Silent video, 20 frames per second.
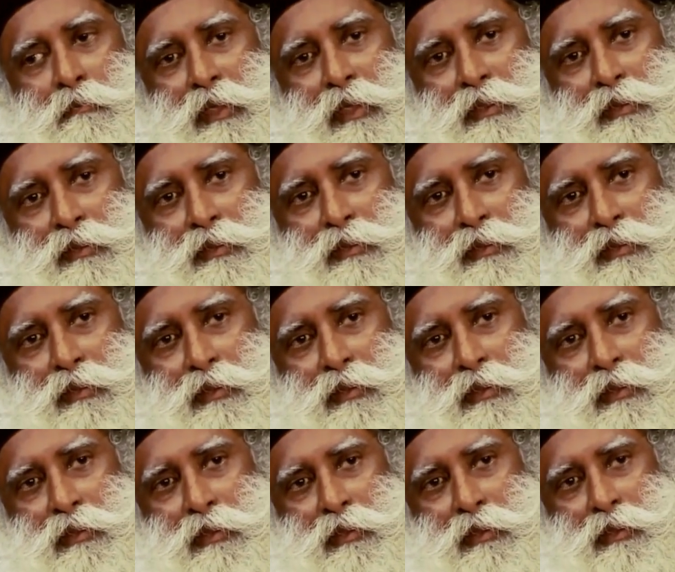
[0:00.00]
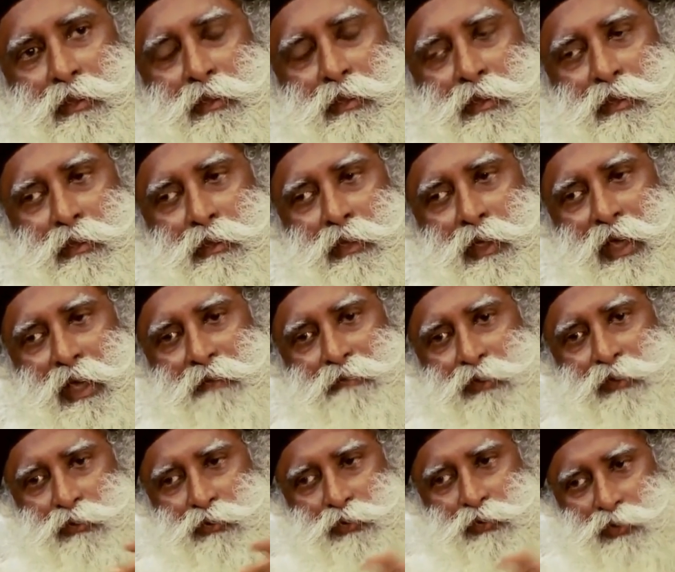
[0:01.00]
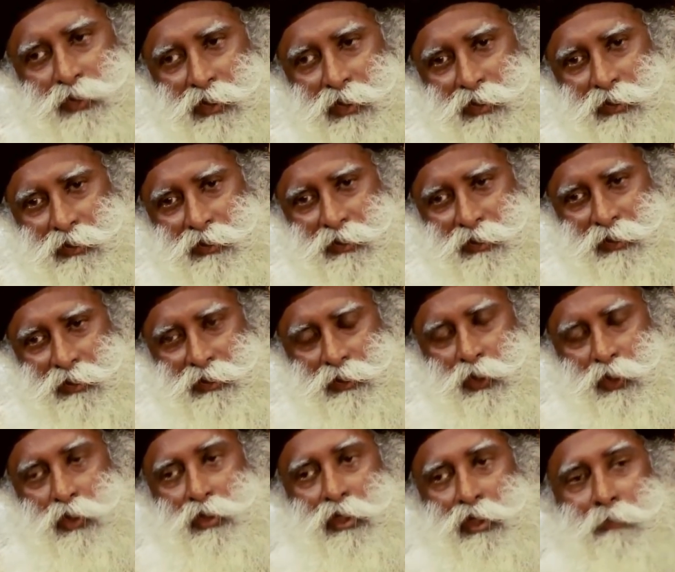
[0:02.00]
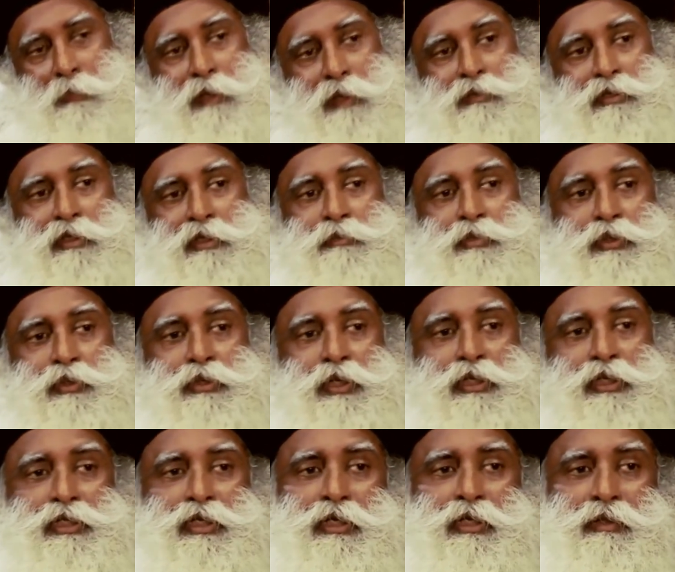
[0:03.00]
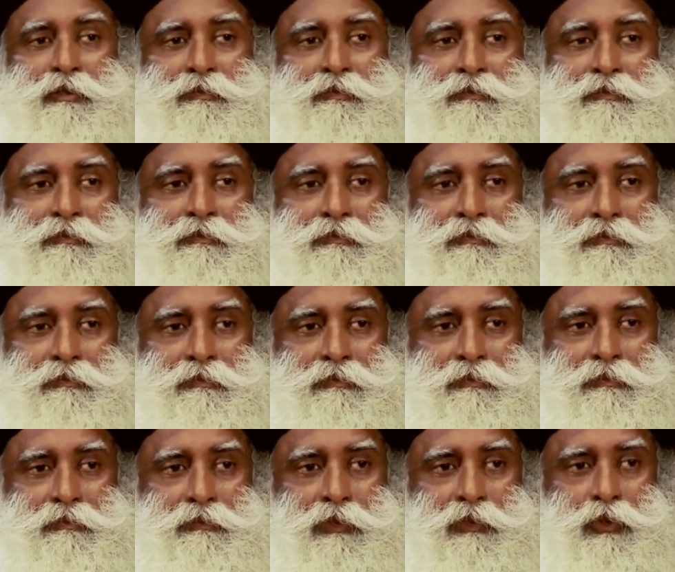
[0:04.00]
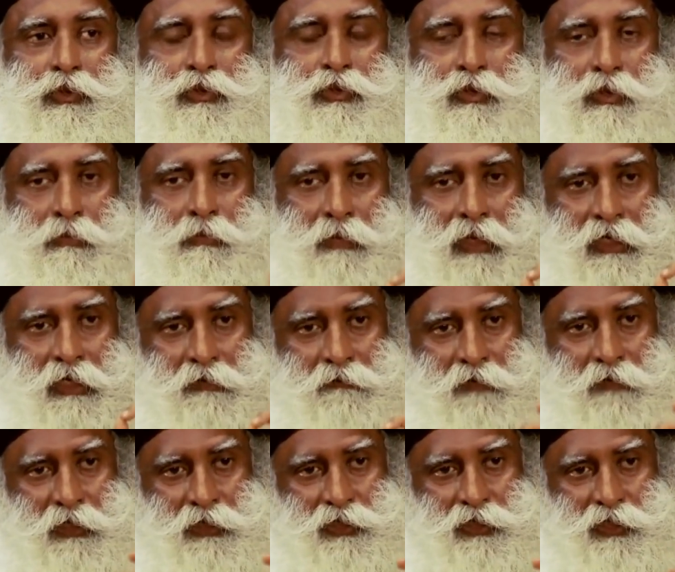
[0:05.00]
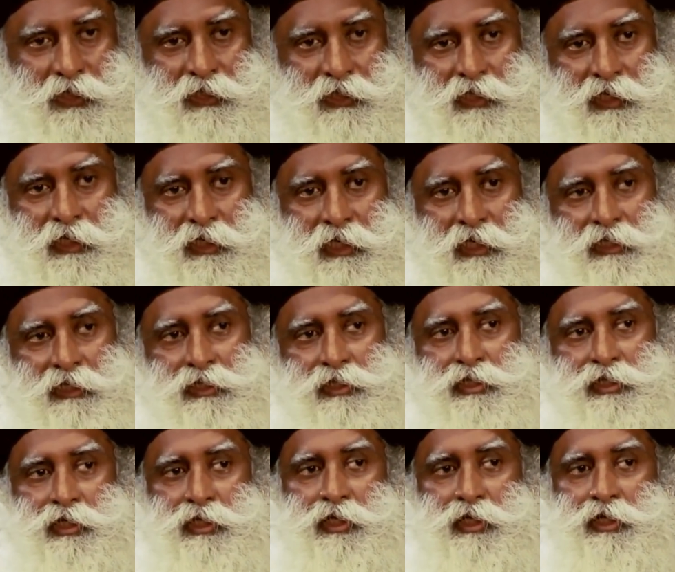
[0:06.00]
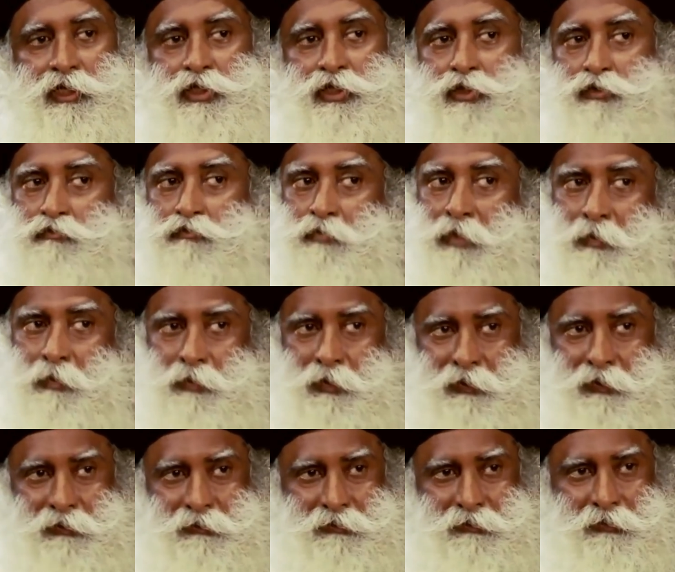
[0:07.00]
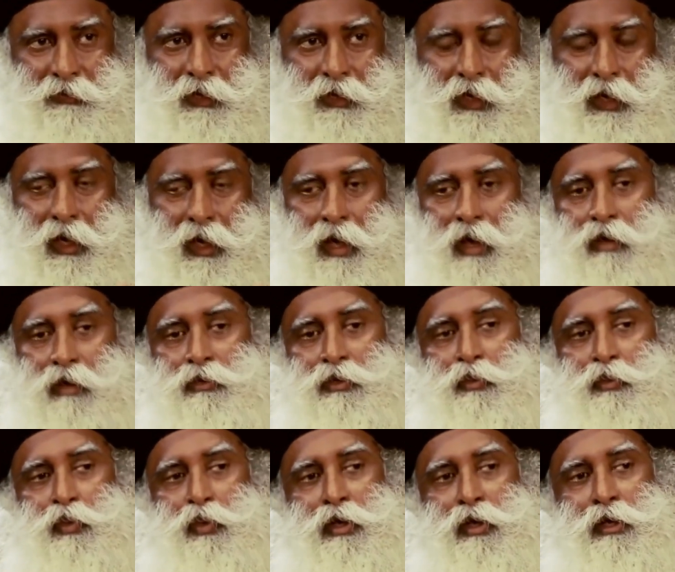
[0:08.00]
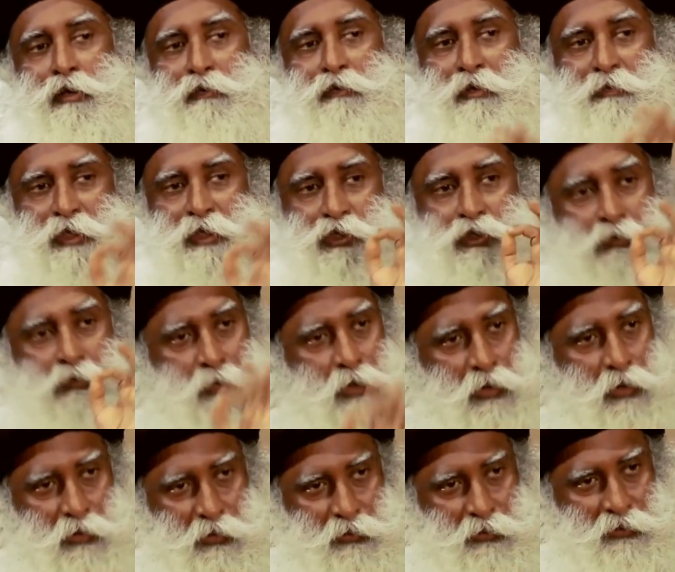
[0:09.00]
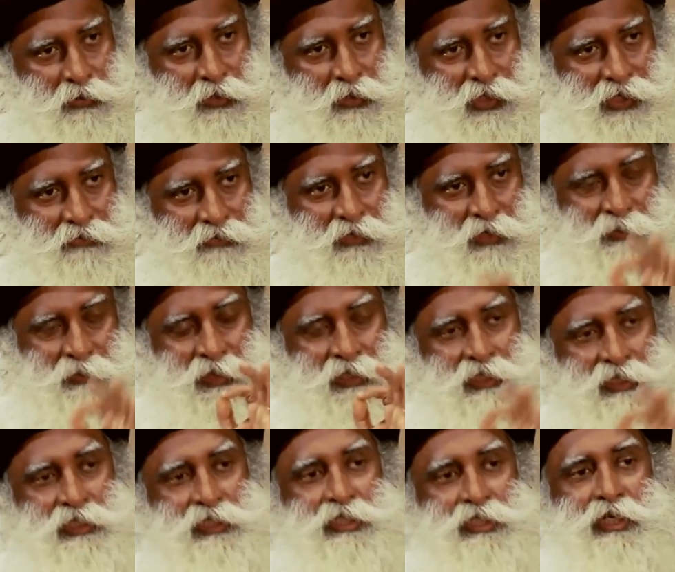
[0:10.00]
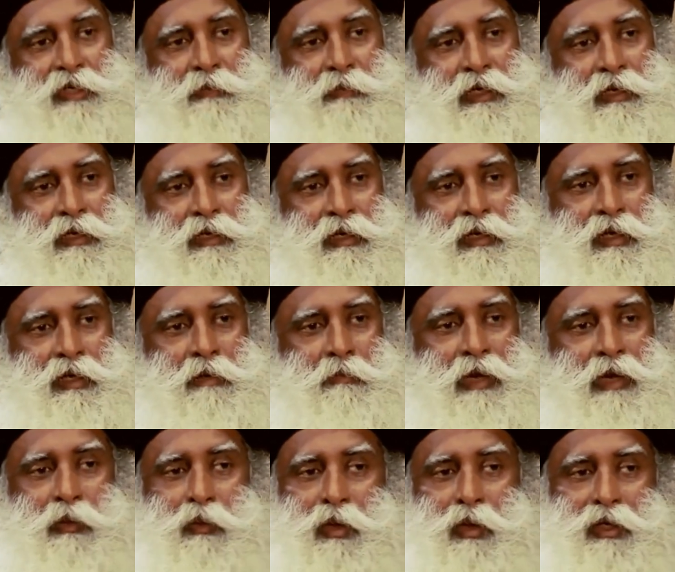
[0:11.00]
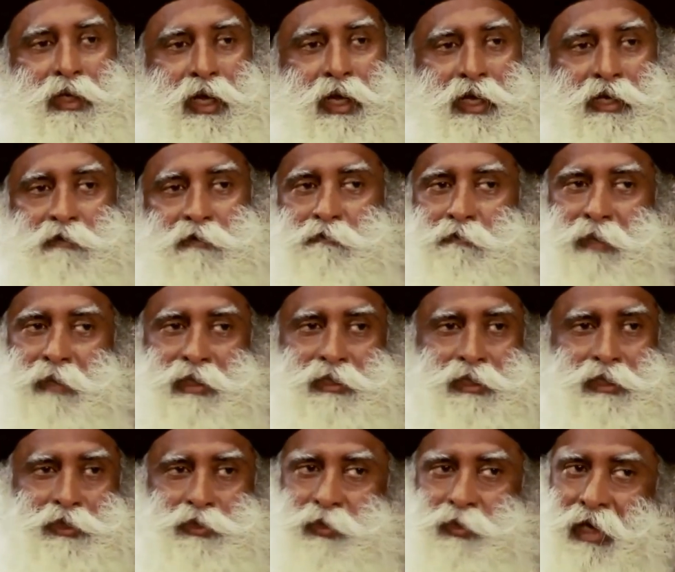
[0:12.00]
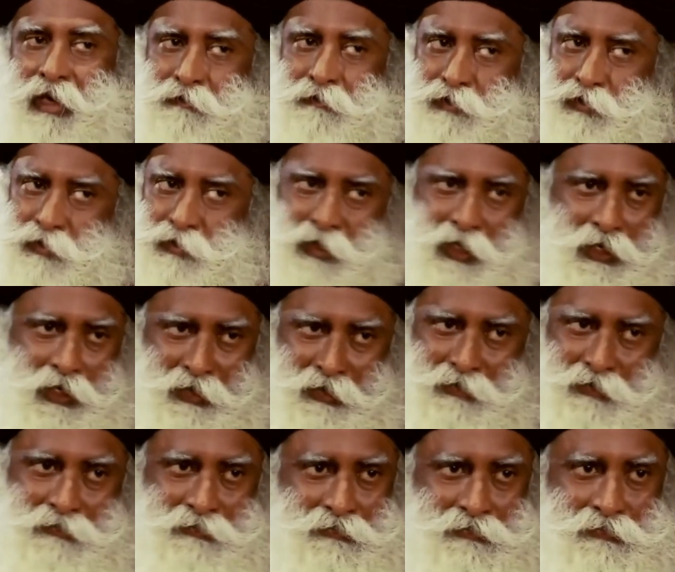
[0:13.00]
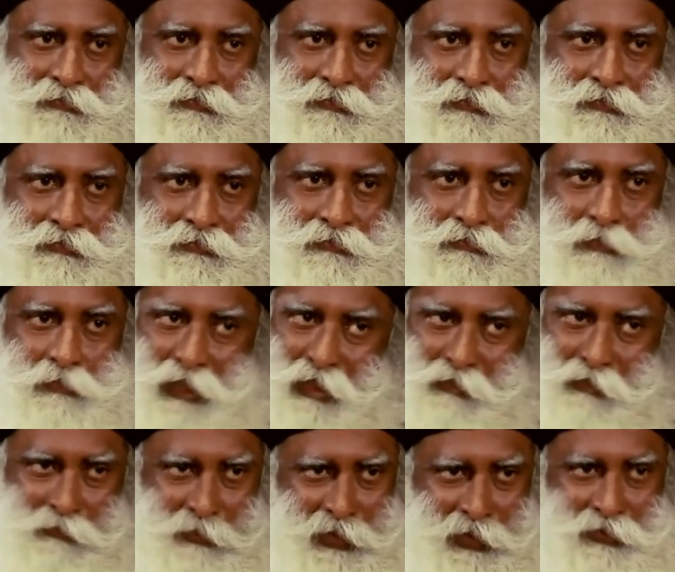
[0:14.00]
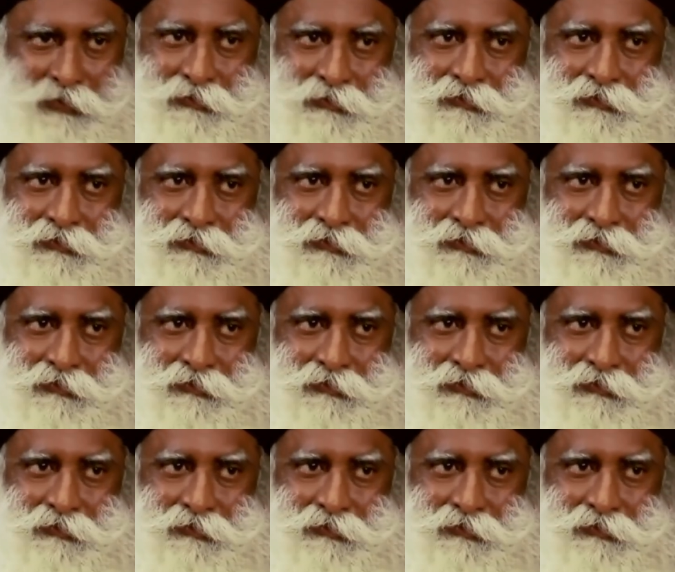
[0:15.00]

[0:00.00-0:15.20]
But having two children is not about reproduction. You are manufacturing the next generation of people. How the world will be tomorrow will be determined by what kind of mothers you have today, believe me.